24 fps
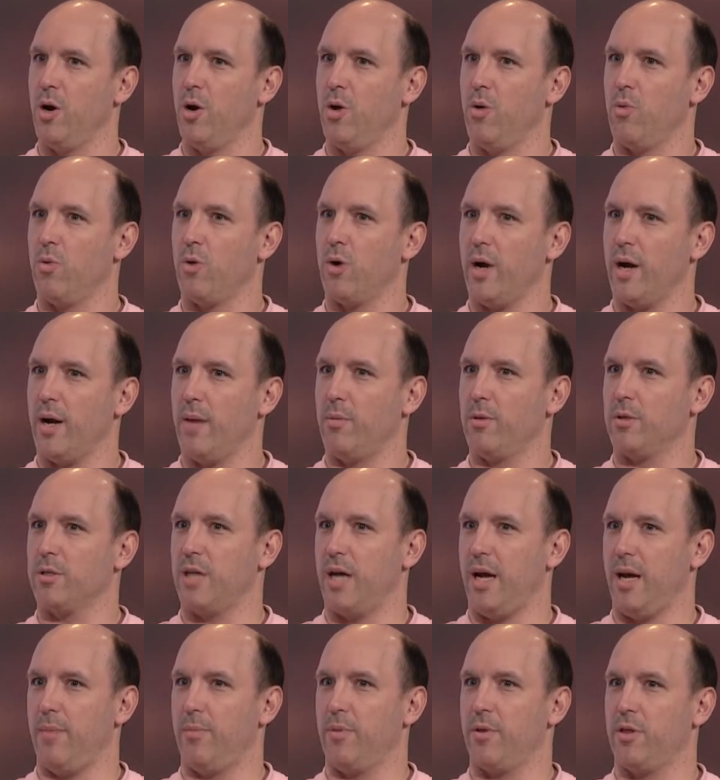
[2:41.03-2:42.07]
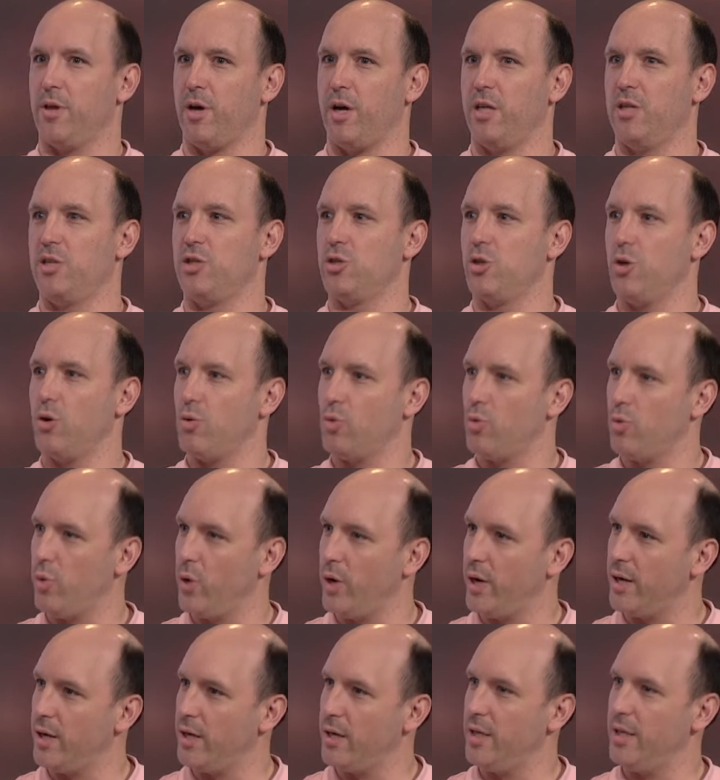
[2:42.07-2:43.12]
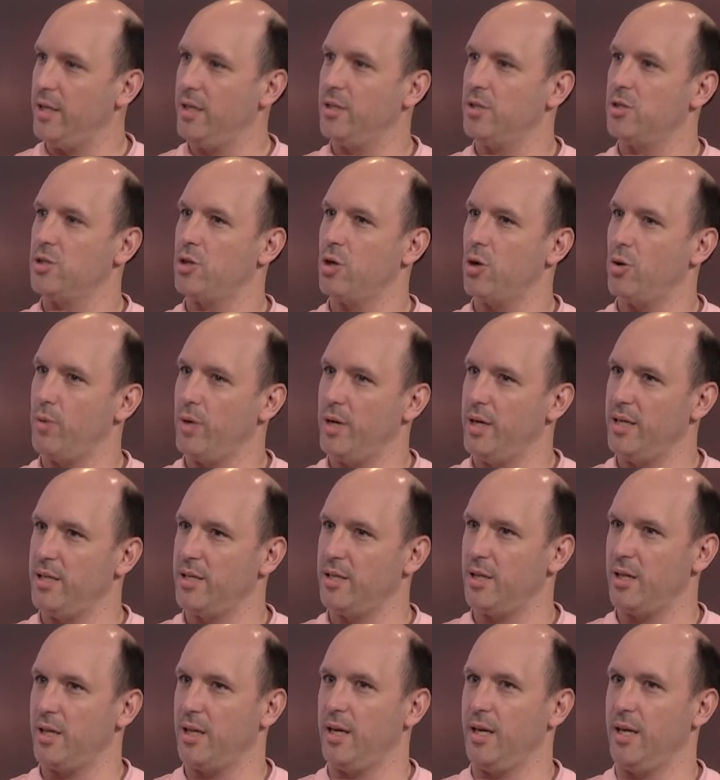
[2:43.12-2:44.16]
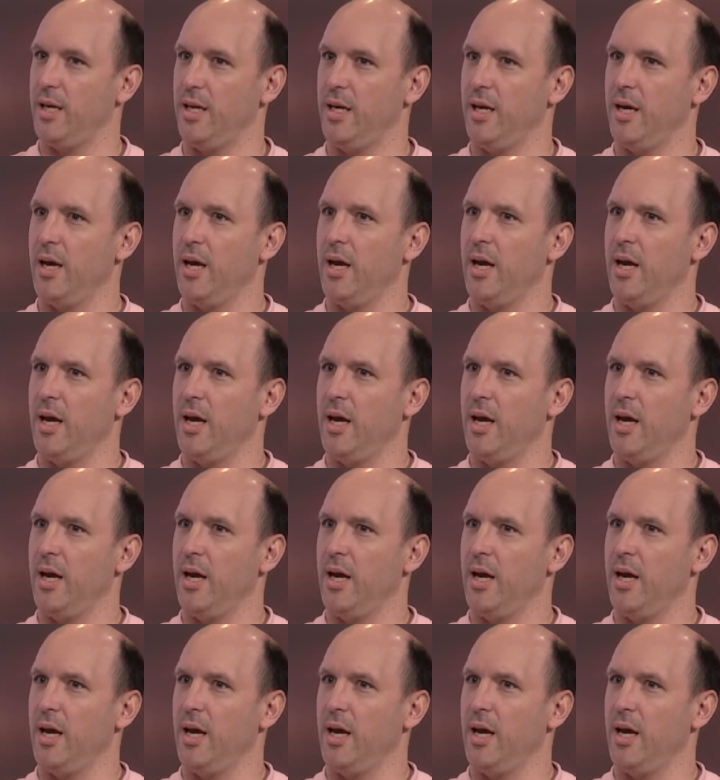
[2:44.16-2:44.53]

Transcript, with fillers: we're able to empathize so quickly, so easily,